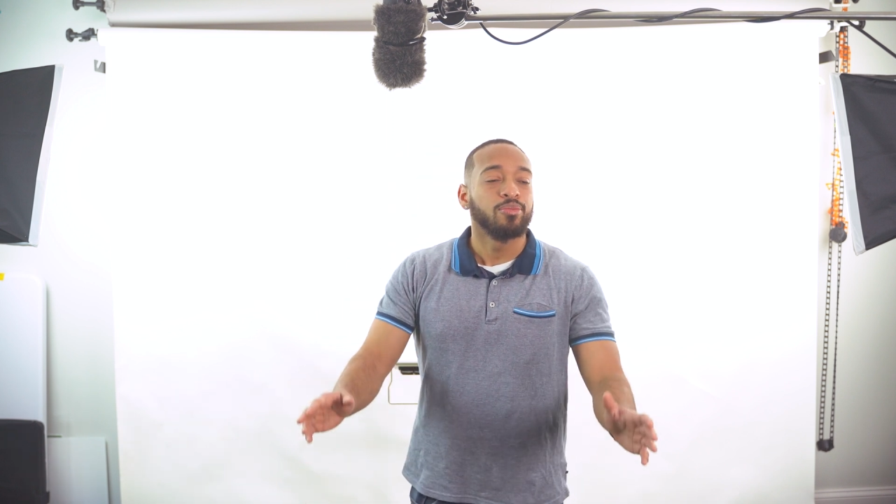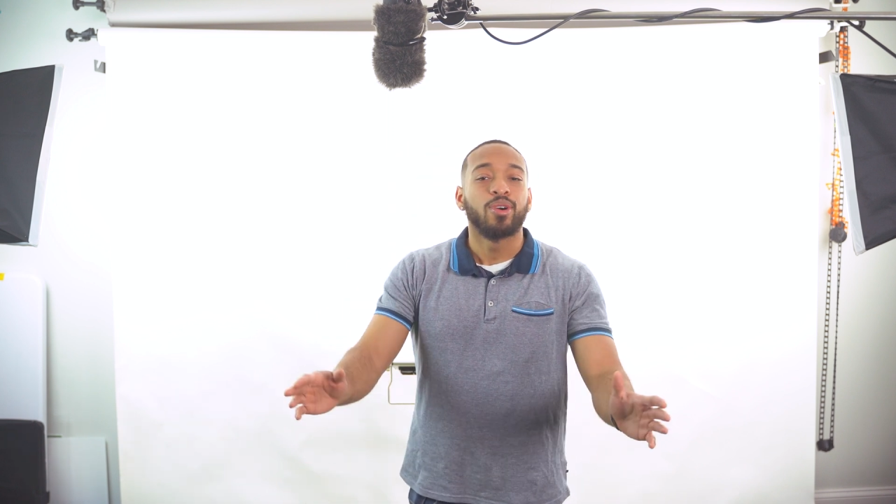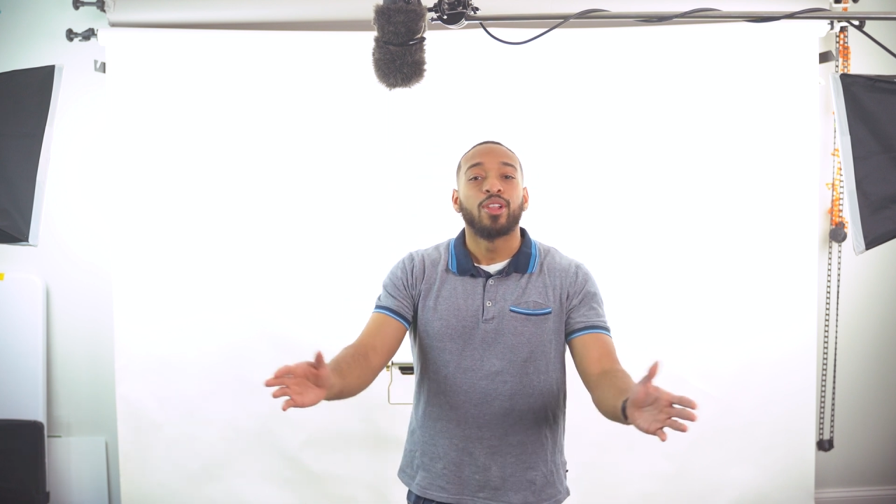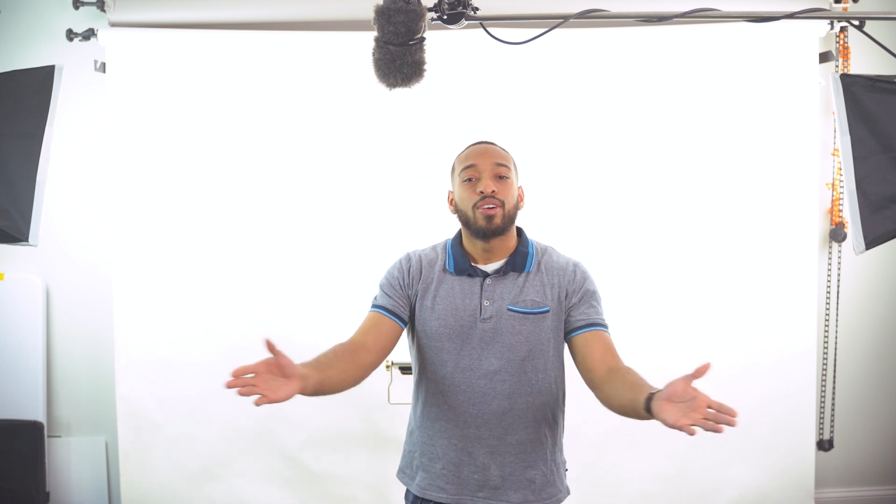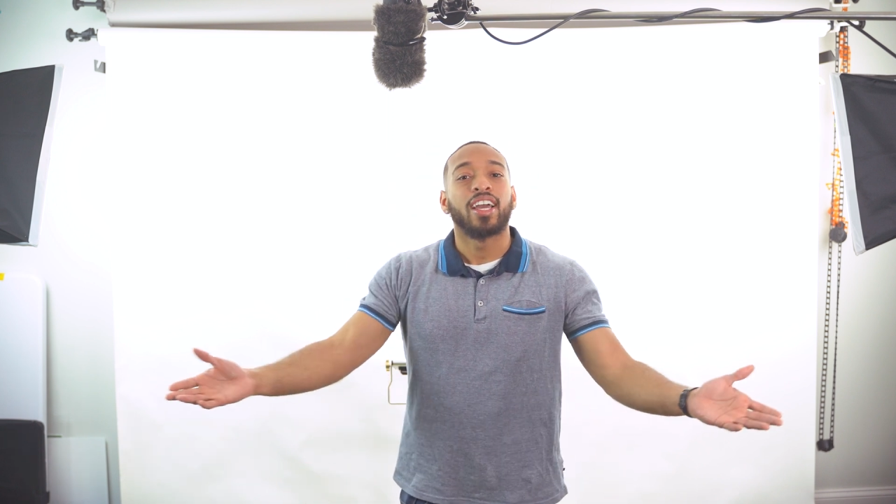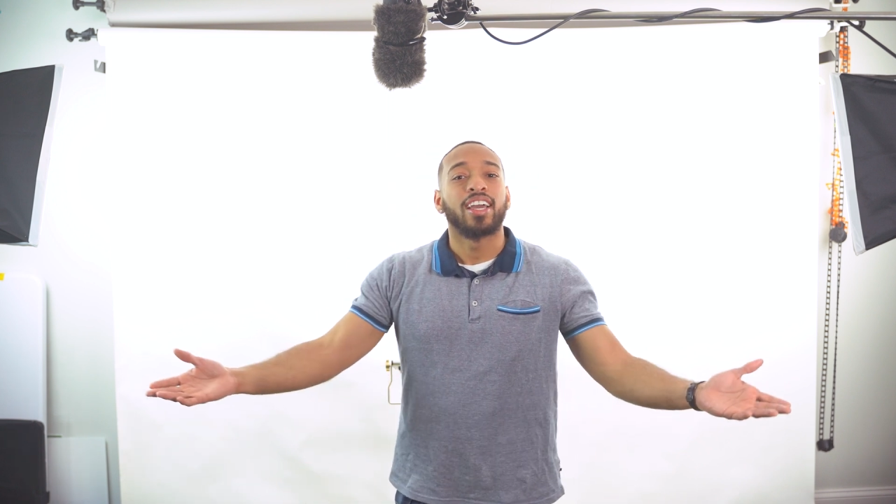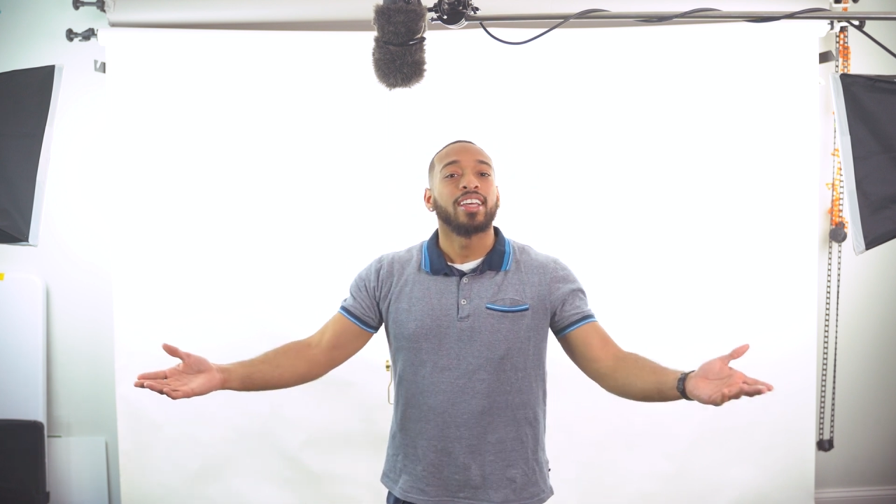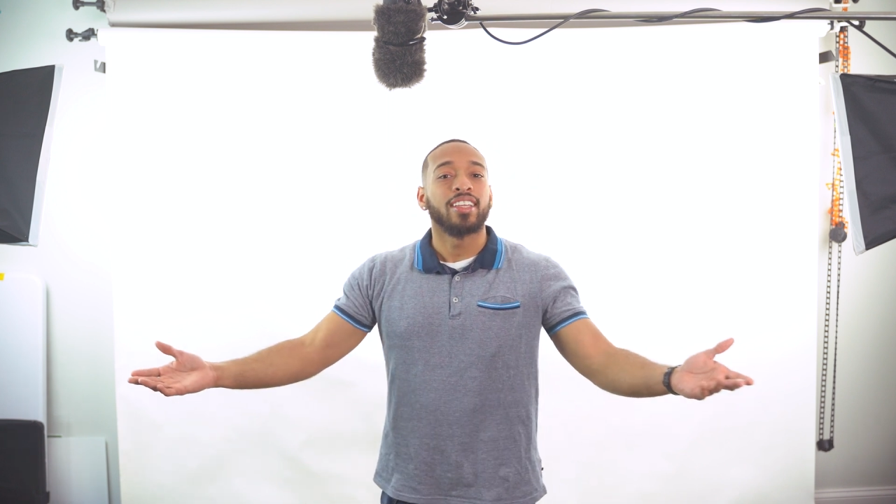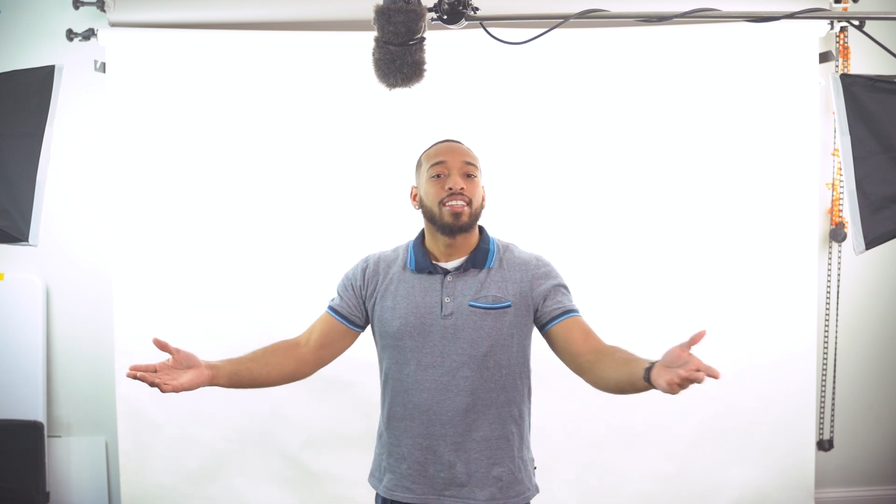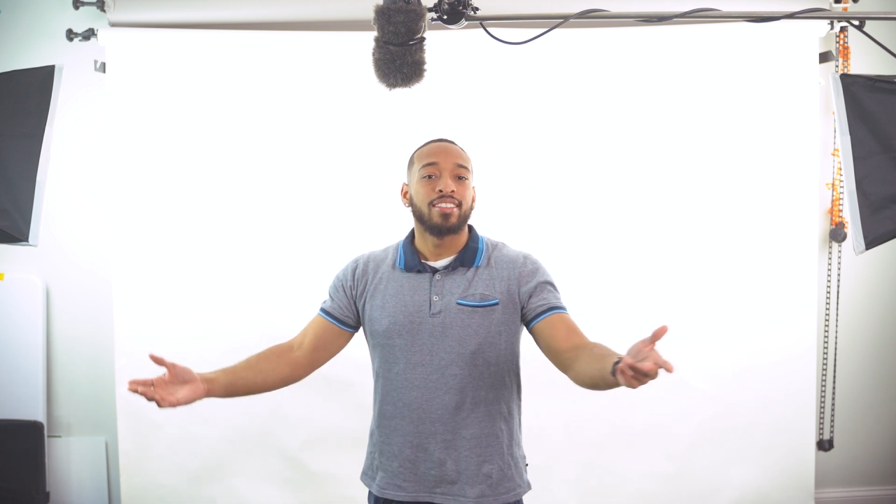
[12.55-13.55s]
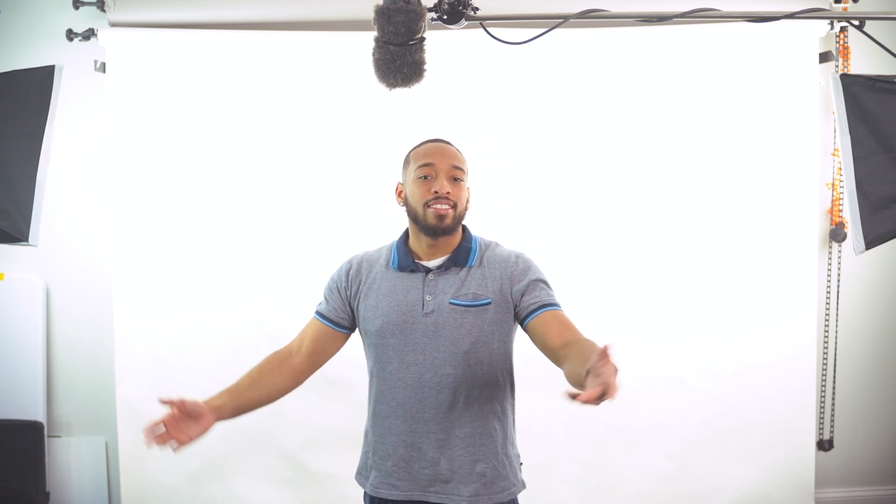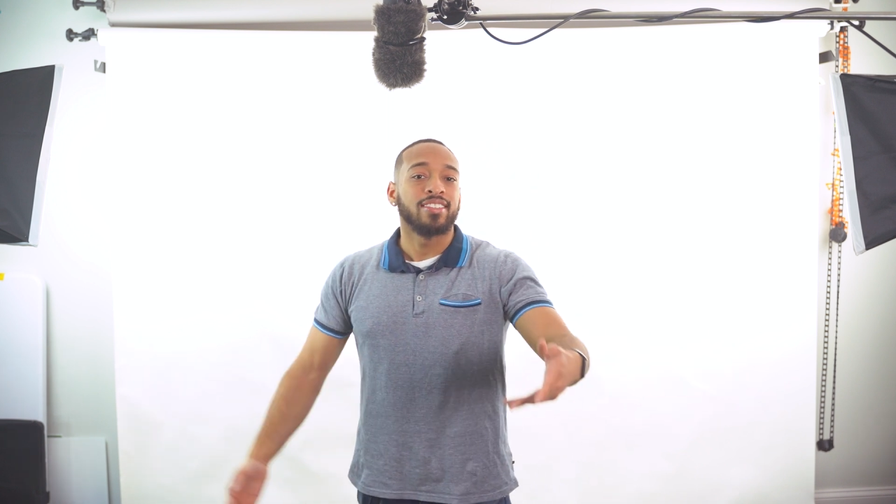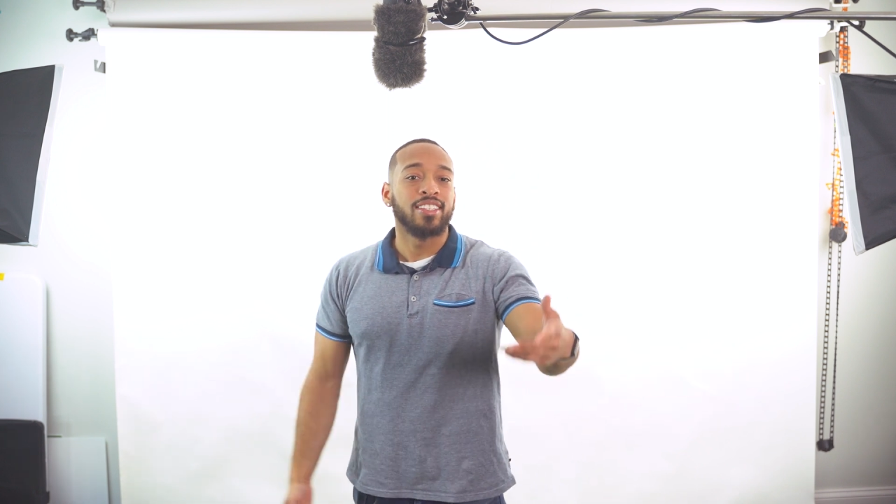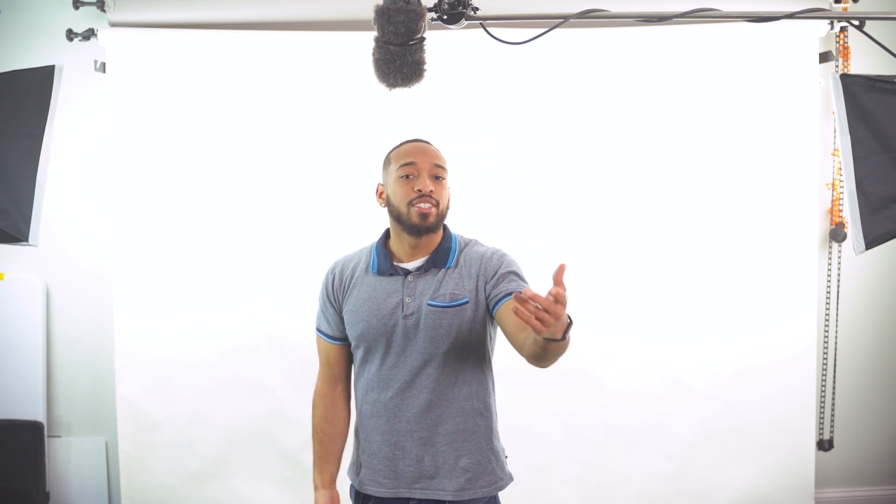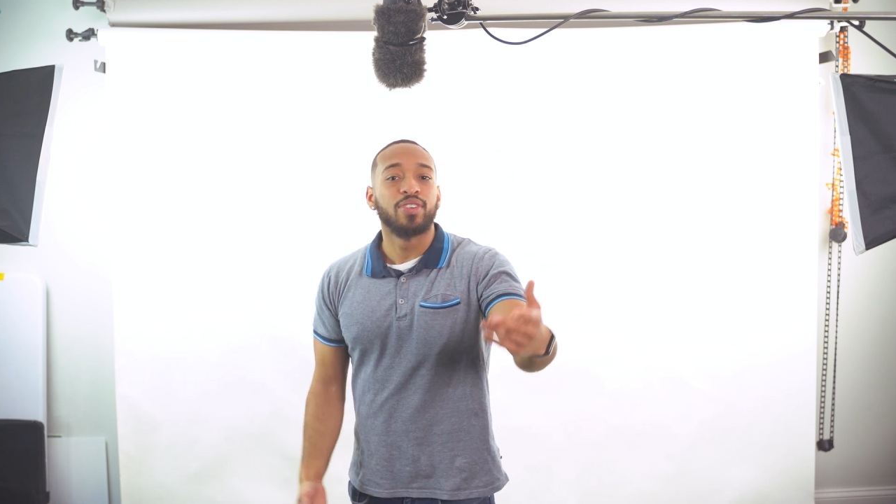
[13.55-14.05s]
Well, okay, this